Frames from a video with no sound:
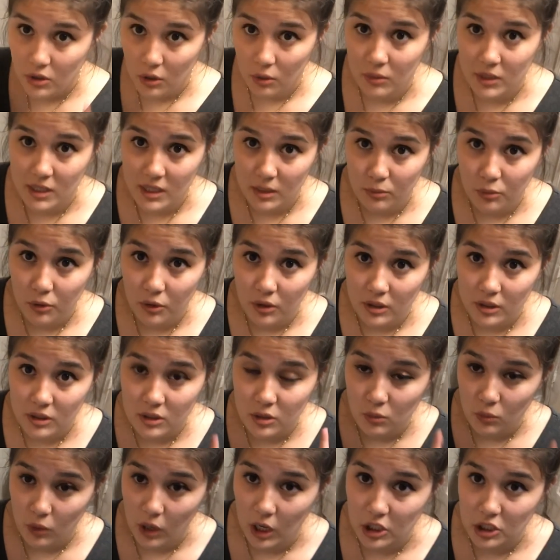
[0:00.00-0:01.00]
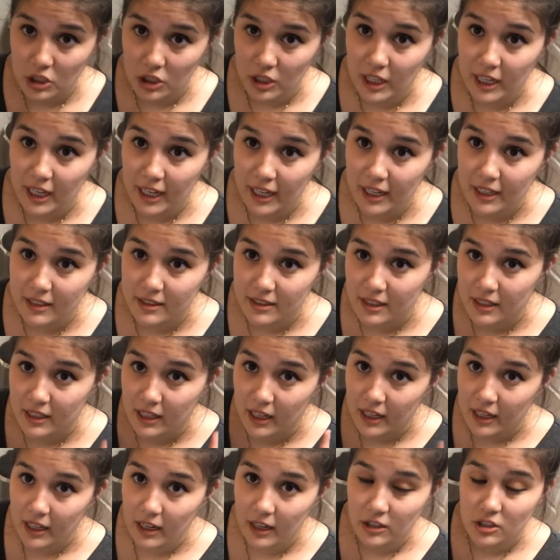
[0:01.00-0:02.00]
always important to wash your hands.
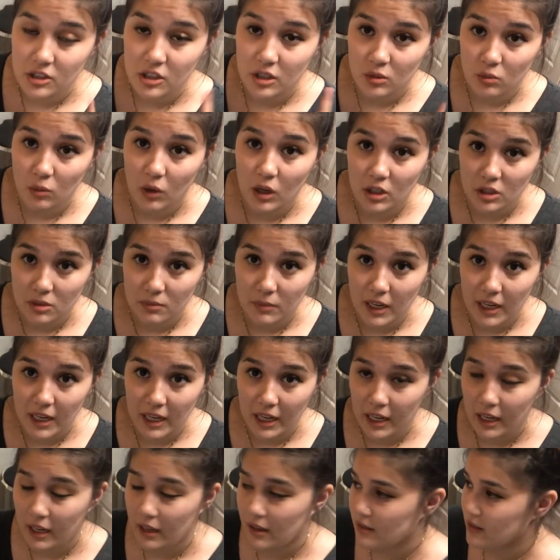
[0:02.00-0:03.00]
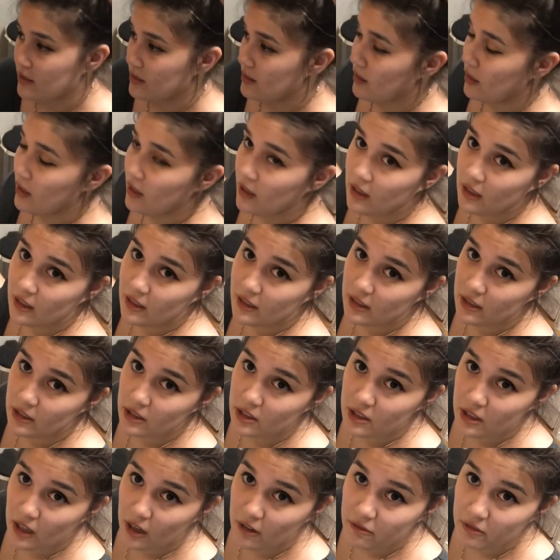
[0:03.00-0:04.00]
Again, I just washed my hands because I
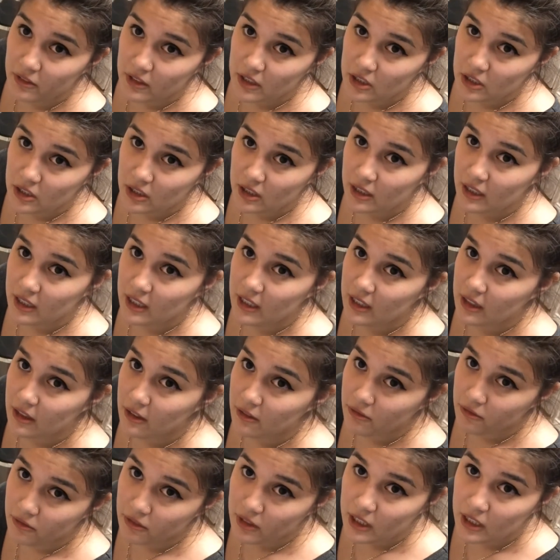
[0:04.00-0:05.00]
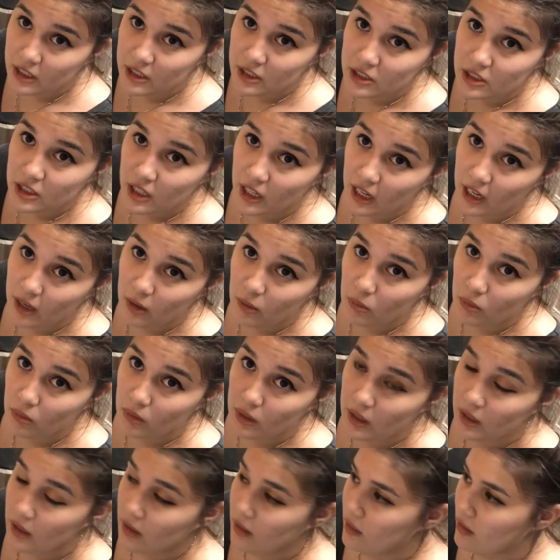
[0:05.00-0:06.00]
just got finished cleaning the fridge
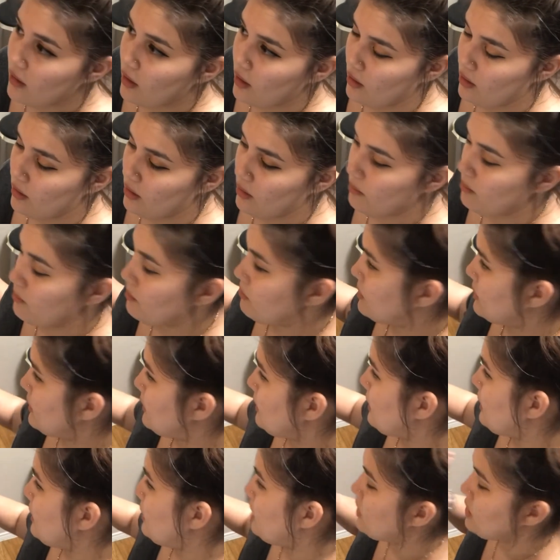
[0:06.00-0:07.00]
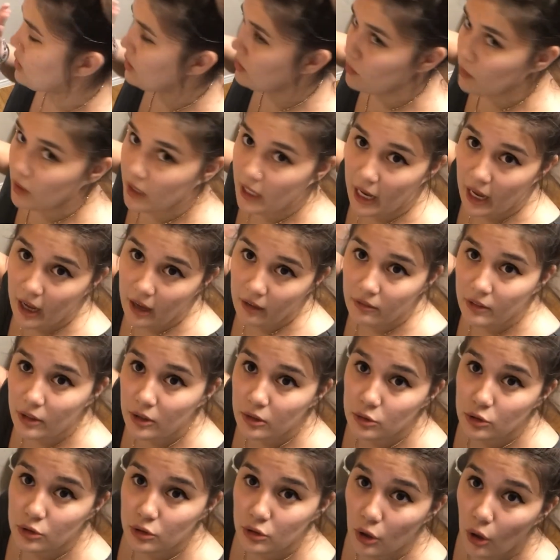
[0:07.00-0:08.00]
with bleach and what have you.
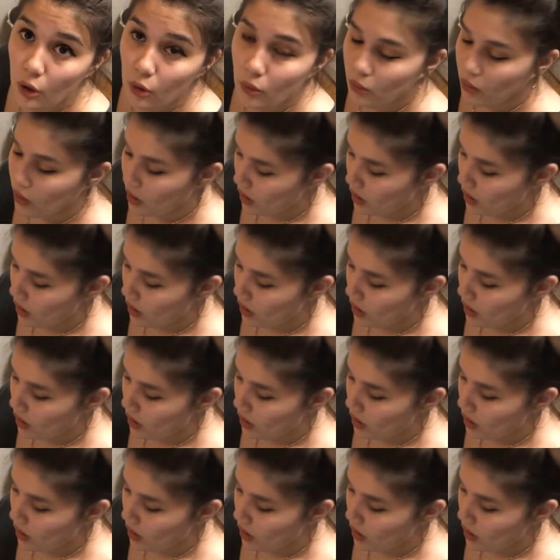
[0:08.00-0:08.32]
So